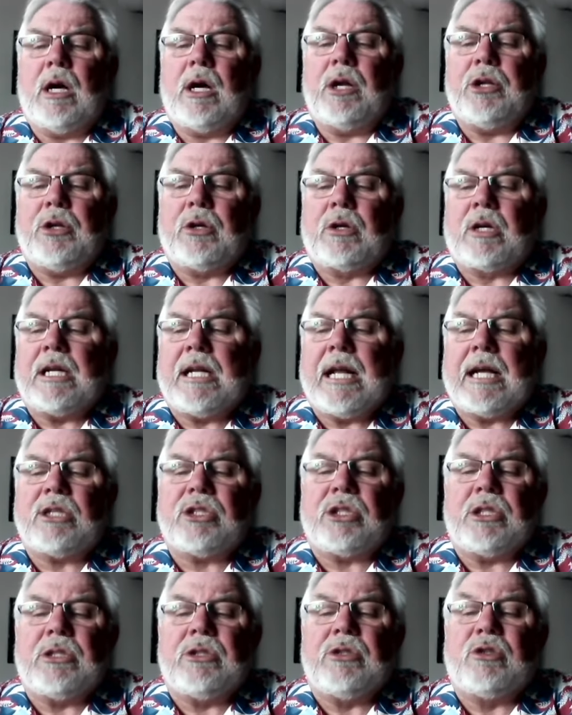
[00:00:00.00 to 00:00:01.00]
your
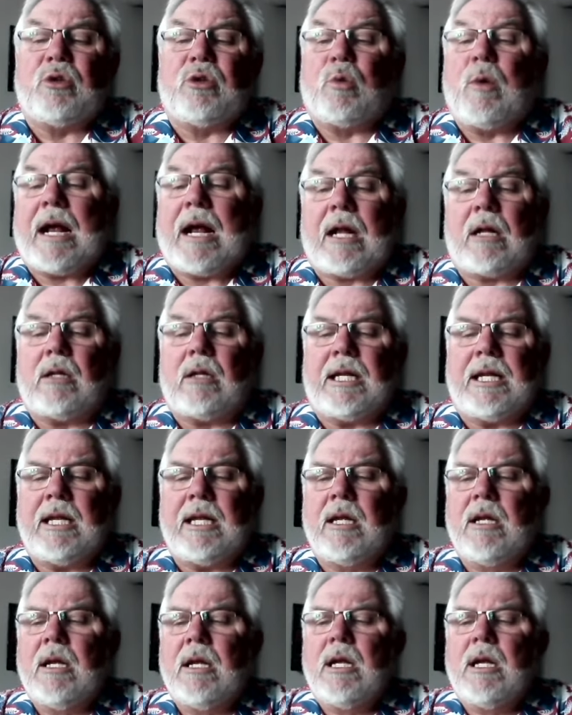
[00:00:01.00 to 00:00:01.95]
connection directly.